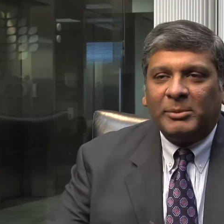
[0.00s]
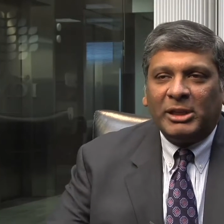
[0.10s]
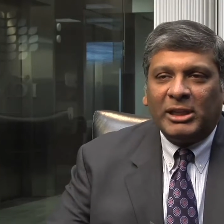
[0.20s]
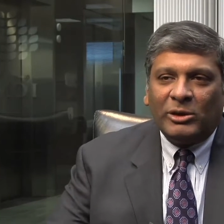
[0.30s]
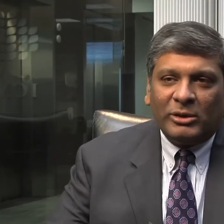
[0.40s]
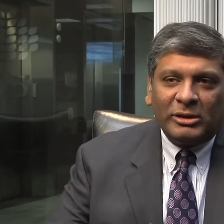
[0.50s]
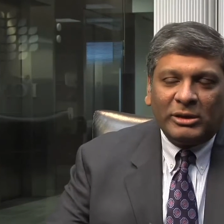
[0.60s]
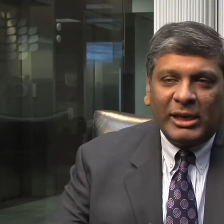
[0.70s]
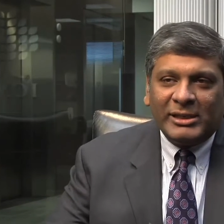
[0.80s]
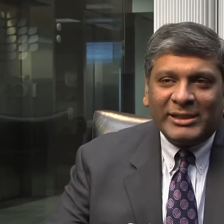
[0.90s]
I mean, they
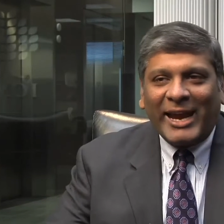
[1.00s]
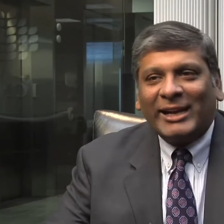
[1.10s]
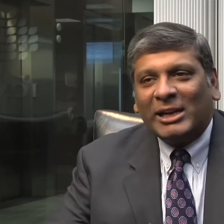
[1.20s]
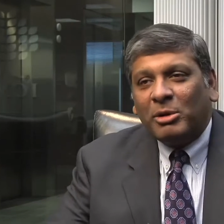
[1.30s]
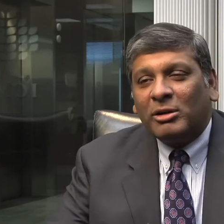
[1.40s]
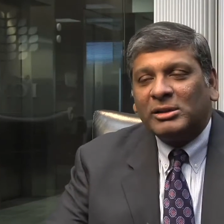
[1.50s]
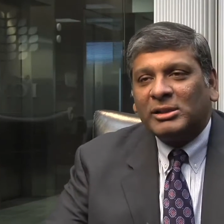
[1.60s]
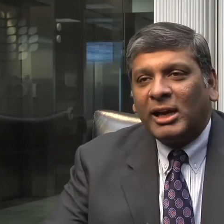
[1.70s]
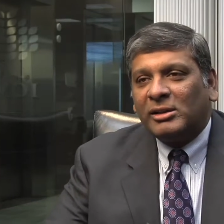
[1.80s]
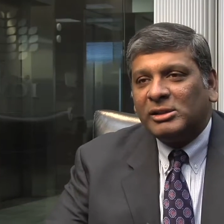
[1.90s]
don't exactly mirror
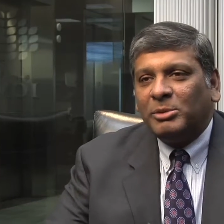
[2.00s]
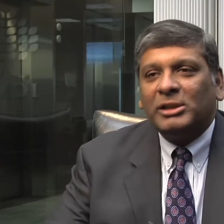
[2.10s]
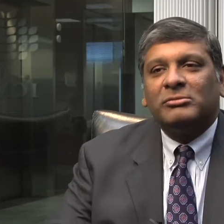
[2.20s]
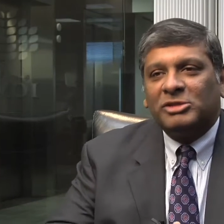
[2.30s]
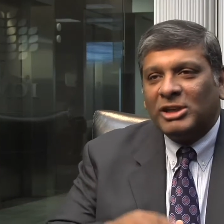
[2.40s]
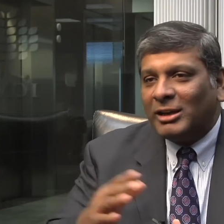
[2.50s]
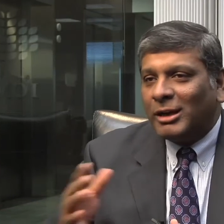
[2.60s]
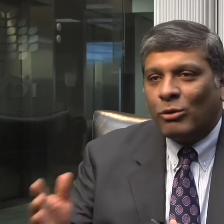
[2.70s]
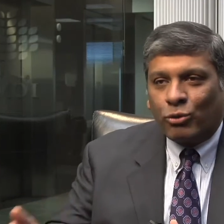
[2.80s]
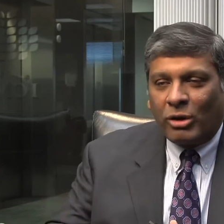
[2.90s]
cycles, but
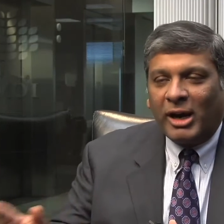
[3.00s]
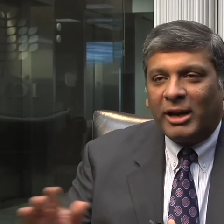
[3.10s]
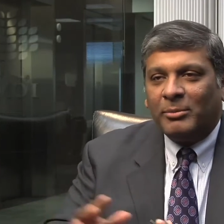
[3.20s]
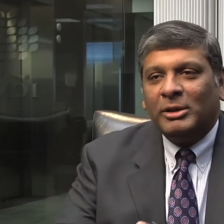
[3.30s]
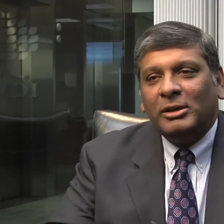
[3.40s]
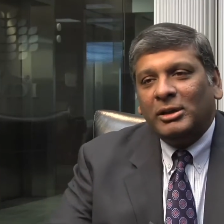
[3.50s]
certainly ride.